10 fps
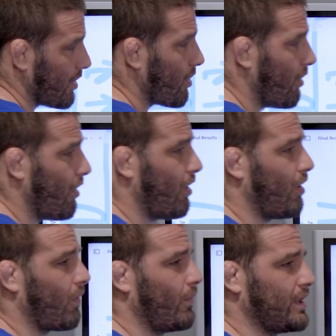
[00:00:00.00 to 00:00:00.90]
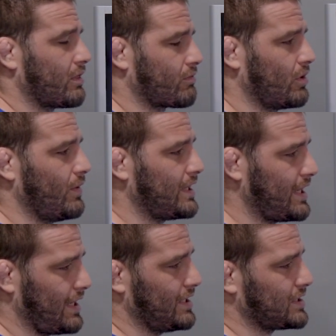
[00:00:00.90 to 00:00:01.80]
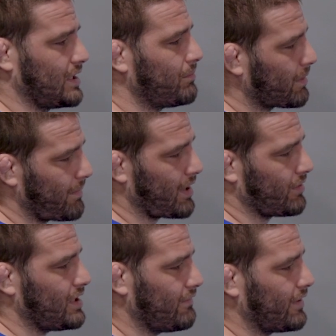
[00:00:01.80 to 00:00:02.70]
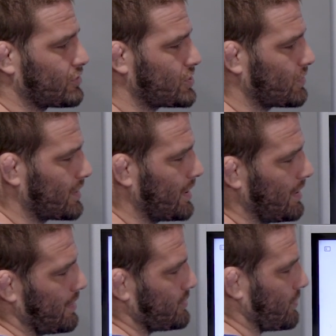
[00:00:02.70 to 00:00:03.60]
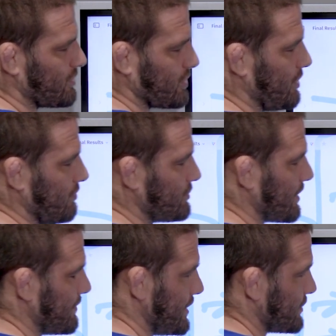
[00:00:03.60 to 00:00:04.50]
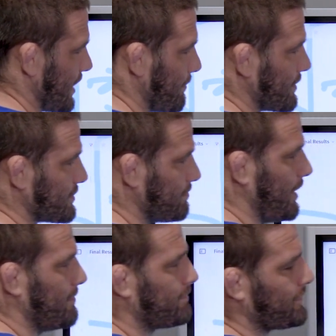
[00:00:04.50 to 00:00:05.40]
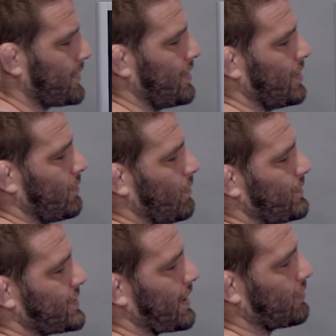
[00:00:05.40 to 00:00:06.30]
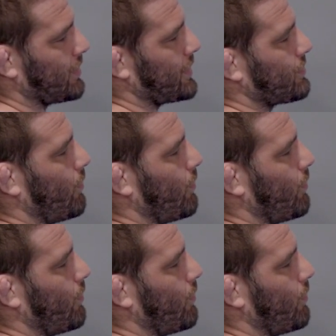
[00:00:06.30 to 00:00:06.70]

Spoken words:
go all the way through and get his Olympic medal. He fell short, so it skewed some of these numbers. But when we take a look at the